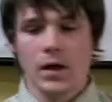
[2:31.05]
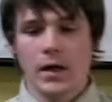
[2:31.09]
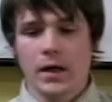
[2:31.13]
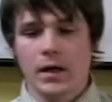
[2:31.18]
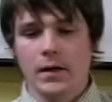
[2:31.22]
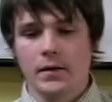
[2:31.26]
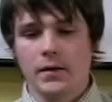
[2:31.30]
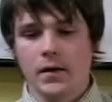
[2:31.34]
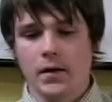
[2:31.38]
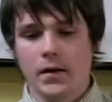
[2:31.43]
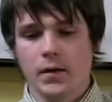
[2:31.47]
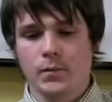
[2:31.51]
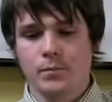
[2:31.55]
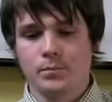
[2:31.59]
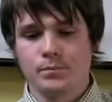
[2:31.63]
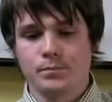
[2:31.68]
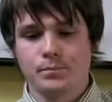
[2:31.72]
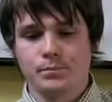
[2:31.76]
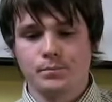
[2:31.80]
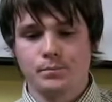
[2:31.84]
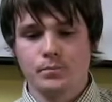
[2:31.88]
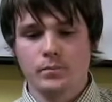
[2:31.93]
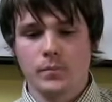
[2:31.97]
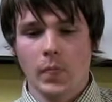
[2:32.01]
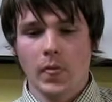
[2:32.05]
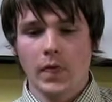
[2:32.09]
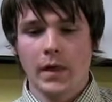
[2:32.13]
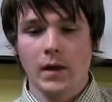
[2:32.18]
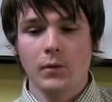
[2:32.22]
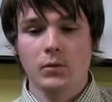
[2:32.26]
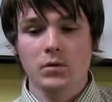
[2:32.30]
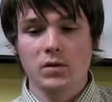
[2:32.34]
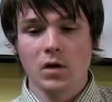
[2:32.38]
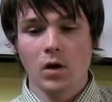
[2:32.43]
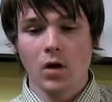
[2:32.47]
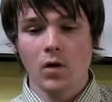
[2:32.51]
And
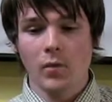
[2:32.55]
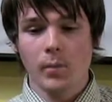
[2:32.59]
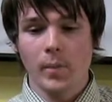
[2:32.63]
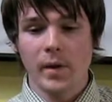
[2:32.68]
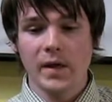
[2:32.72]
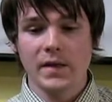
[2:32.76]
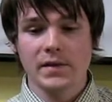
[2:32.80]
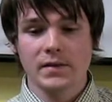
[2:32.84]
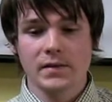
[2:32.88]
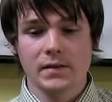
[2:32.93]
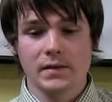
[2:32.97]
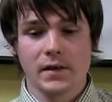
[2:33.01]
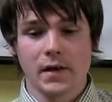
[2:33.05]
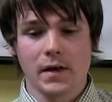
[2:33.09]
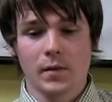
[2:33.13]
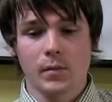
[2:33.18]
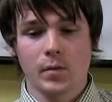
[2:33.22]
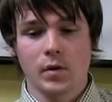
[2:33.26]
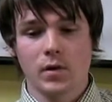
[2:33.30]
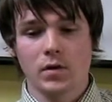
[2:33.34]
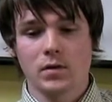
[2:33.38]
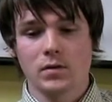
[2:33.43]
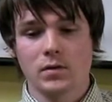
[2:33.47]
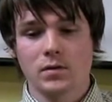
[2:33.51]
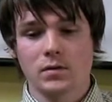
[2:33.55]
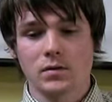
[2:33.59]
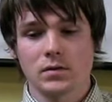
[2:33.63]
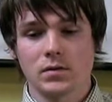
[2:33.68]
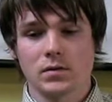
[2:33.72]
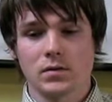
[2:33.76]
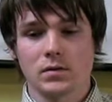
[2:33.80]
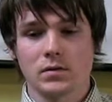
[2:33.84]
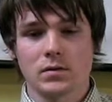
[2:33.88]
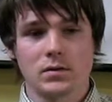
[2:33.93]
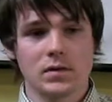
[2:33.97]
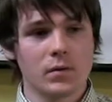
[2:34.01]
there was a lot of peace in that
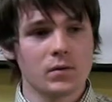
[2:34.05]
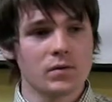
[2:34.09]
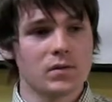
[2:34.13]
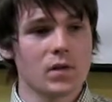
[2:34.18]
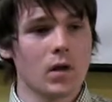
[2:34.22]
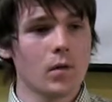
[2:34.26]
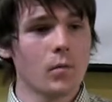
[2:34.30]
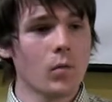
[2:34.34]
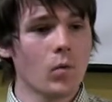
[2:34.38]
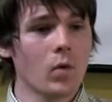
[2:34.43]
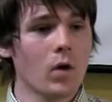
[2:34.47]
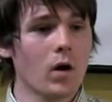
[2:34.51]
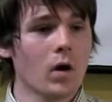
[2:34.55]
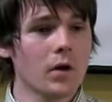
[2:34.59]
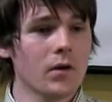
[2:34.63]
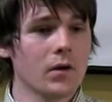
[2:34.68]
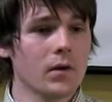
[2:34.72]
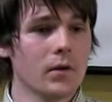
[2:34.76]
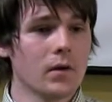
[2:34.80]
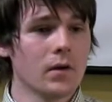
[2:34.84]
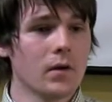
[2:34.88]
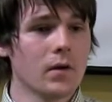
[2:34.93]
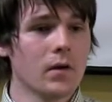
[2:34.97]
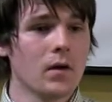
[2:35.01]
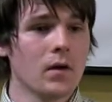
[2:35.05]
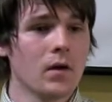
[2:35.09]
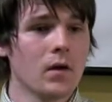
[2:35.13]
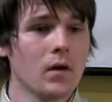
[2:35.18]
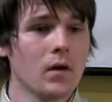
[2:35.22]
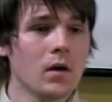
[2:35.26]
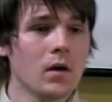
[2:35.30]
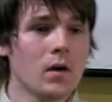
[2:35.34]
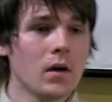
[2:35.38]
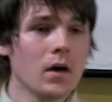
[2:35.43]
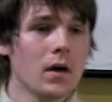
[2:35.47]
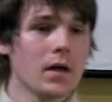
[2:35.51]
because there was no more arguing.
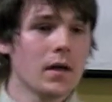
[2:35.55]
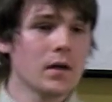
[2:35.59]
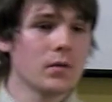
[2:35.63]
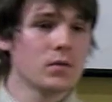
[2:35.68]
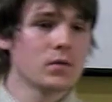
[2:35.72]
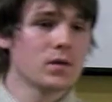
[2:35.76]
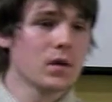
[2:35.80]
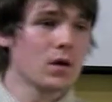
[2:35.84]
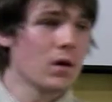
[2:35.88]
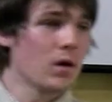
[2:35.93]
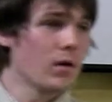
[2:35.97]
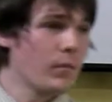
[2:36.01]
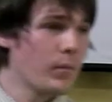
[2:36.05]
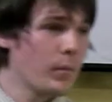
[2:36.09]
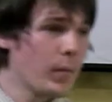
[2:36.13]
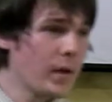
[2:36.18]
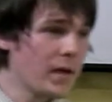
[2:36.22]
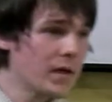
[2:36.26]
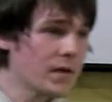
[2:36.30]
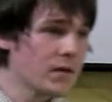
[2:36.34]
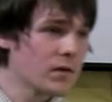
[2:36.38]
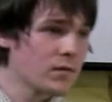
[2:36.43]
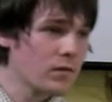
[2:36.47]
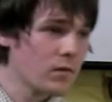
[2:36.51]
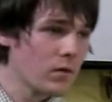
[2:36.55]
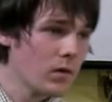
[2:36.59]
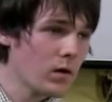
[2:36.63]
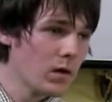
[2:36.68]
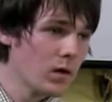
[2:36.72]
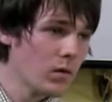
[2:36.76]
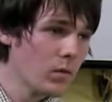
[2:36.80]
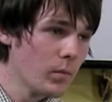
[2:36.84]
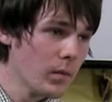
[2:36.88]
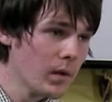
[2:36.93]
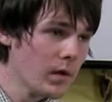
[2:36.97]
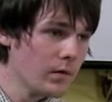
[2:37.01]
And there was a lot of peace for a
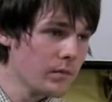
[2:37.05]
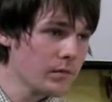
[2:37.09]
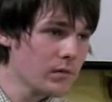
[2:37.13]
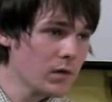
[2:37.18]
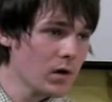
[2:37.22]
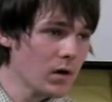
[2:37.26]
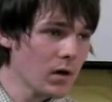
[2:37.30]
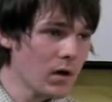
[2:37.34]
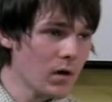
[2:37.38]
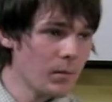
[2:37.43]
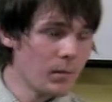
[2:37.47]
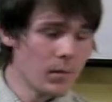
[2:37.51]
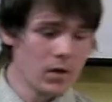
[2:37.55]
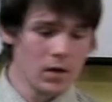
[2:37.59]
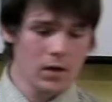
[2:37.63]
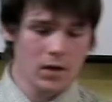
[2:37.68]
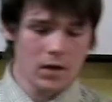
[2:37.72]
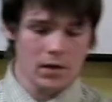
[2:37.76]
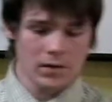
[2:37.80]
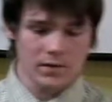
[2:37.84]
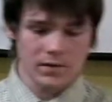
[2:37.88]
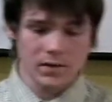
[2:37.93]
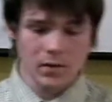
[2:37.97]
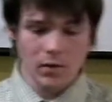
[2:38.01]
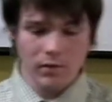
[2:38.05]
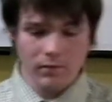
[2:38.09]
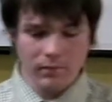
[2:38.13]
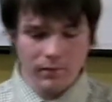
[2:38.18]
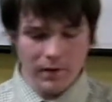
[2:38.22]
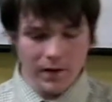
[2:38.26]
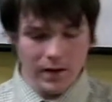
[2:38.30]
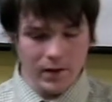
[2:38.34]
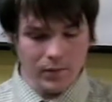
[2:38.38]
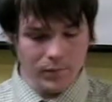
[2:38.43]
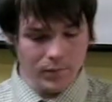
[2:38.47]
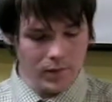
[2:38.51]
little bit of time until I
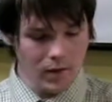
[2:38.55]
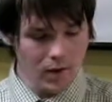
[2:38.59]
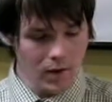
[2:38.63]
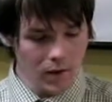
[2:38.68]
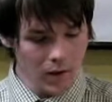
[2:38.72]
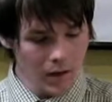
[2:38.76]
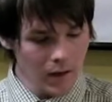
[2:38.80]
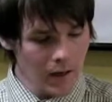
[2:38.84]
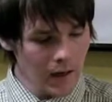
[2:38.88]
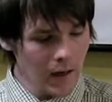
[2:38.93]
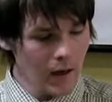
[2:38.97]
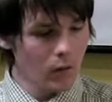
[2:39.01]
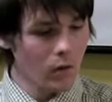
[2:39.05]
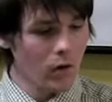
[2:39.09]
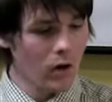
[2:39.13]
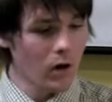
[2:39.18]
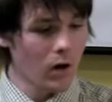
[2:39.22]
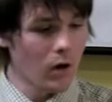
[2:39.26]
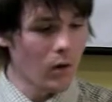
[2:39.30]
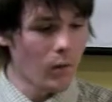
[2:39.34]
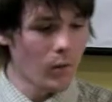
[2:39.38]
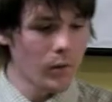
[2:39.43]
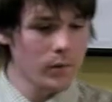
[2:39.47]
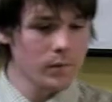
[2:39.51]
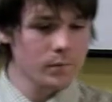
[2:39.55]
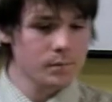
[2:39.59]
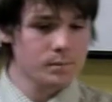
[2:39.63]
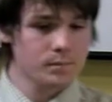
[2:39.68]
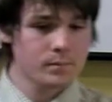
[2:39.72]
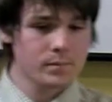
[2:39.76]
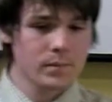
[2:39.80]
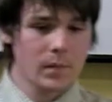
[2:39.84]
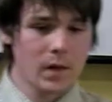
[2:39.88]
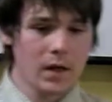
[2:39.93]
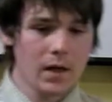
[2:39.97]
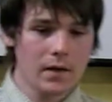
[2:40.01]
found alcohol.
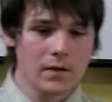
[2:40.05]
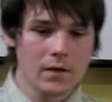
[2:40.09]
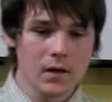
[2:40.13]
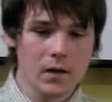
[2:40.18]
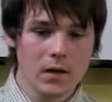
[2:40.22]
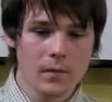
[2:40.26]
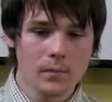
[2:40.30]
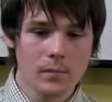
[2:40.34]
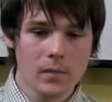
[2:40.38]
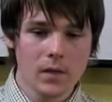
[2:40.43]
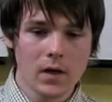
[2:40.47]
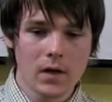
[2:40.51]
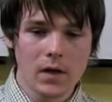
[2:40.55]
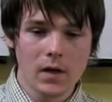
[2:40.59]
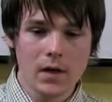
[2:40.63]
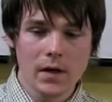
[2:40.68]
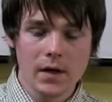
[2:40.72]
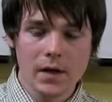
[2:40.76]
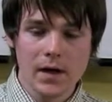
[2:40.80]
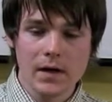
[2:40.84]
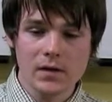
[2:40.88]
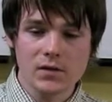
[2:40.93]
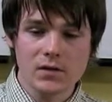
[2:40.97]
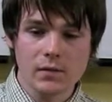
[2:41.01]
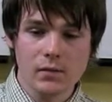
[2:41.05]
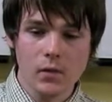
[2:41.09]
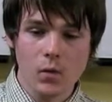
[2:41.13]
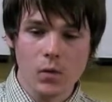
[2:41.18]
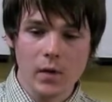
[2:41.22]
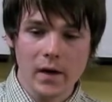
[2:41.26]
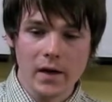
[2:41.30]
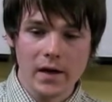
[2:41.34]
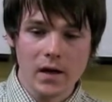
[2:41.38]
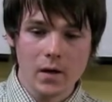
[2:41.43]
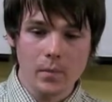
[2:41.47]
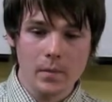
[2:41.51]
And at the age of
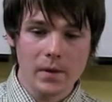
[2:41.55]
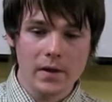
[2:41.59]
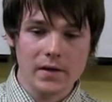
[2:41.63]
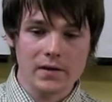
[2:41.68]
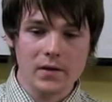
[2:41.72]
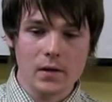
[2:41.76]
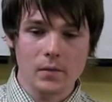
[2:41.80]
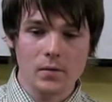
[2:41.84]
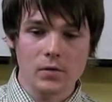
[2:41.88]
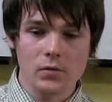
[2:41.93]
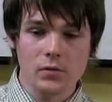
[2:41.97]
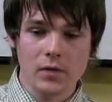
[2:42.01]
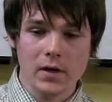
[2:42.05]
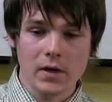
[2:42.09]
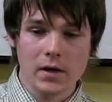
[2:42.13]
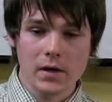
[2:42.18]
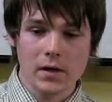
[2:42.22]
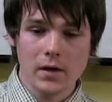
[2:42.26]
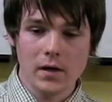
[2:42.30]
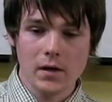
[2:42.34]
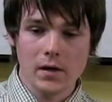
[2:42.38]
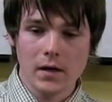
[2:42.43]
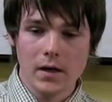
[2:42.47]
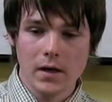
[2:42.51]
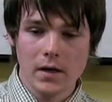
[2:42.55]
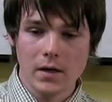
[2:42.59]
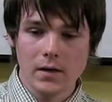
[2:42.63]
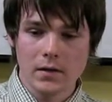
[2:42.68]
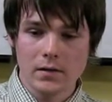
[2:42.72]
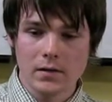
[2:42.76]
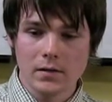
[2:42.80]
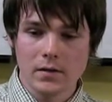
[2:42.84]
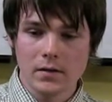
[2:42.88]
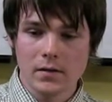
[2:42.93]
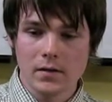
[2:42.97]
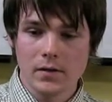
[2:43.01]
14, I picked up the drink,
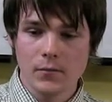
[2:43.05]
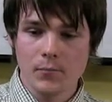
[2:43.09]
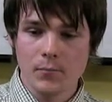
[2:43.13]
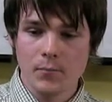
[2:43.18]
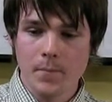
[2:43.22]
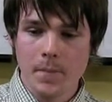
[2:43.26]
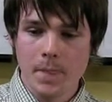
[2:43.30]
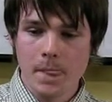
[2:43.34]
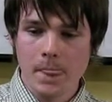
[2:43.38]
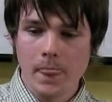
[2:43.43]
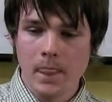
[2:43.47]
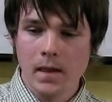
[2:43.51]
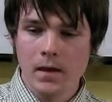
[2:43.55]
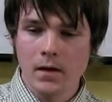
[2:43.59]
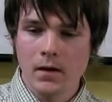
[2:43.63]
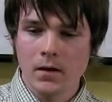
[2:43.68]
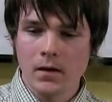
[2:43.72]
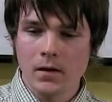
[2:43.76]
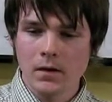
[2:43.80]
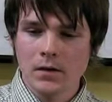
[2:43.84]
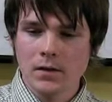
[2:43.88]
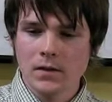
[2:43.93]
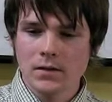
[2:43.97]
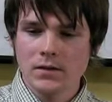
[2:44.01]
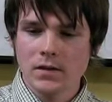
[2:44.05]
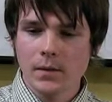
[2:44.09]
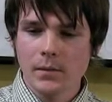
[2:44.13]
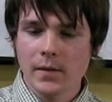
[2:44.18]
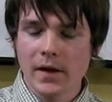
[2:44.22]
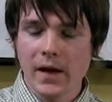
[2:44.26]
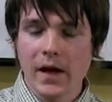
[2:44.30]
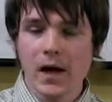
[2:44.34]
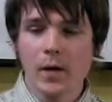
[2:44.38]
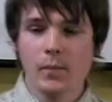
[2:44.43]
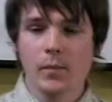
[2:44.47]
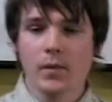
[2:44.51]
and
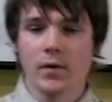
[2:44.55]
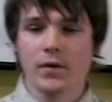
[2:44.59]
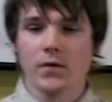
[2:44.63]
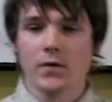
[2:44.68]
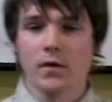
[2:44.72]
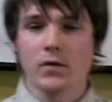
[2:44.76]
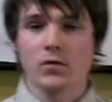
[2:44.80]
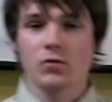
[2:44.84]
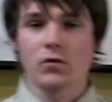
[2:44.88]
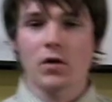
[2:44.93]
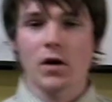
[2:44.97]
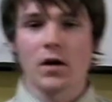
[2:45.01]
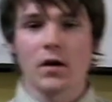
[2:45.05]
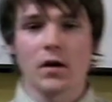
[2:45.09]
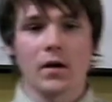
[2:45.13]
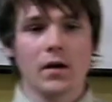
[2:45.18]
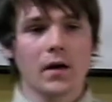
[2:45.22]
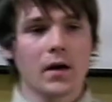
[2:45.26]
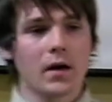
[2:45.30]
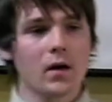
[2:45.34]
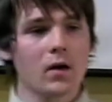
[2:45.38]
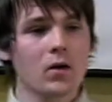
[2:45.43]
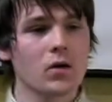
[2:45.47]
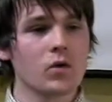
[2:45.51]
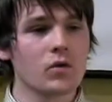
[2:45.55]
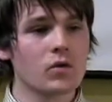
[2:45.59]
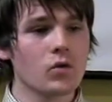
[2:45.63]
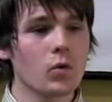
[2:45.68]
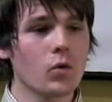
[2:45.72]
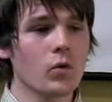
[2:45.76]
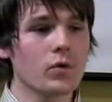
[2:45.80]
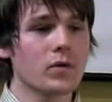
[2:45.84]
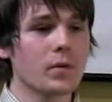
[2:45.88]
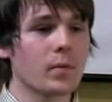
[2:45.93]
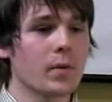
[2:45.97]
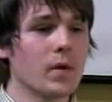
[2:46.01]
something happened. I drank, and I could
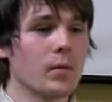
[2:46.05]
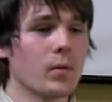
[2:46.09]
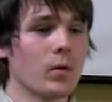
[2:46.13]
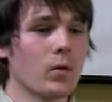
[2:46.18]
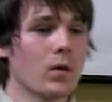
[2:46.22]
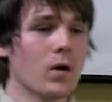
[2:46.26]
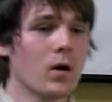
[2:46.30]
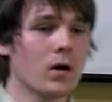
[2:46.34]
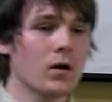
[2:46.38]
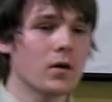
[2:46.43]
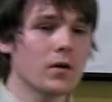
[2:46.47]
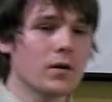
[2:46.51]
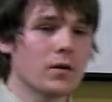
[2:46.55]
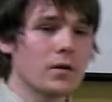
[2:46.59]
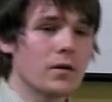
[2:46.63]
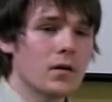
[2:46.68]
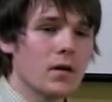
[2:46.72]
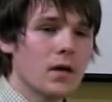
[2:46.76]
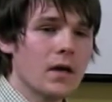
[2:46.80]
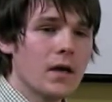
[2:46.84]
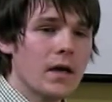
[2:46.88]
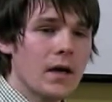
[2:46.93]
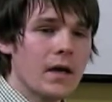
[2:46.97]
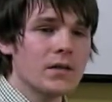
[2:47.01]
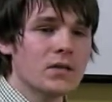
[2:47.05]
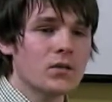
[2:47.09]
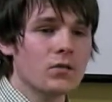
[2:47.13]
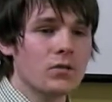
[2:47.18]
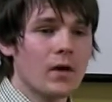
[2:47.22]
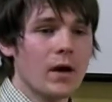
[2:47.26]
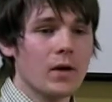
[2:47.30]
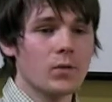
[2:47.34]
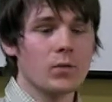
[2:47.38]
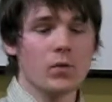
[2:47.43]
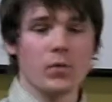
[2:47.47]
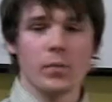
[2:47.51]
talk to people. I could
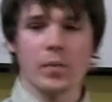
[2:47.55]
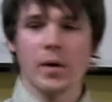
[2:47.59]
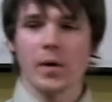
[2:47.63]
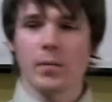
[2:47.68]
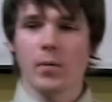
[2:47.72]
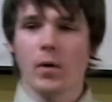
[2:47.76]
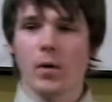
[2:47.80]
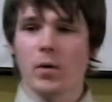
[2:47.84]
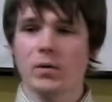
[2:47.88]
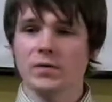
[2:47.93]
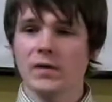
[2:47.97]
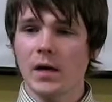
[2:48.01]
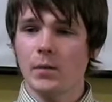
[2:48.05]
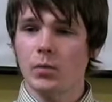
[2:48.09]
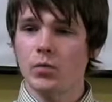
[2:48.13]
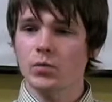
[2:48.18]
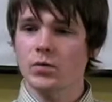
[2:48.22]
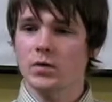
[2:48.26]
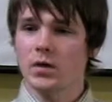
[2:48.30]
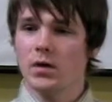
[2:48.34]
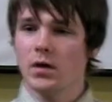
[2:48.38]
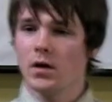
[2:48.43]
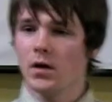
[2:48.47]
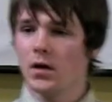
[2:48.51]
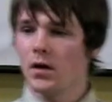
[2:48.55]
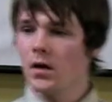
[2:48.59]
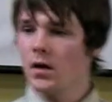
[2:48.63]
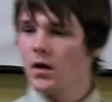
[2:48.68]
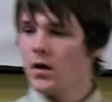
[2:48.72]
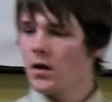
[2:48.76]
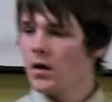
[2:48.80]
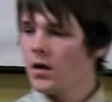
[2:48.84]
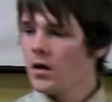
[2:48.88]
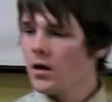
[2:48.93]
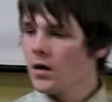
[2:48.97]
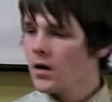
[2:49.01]
interact with people. I was able to
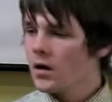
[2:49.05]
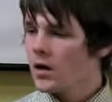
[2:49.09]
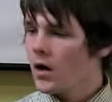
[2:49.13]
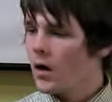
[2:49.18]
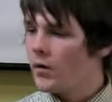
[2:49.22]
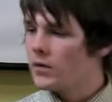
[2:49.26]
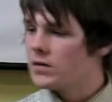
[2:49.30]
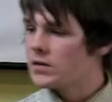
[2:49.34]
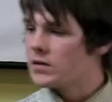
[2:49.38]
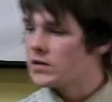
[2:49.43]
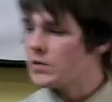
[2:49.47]
go and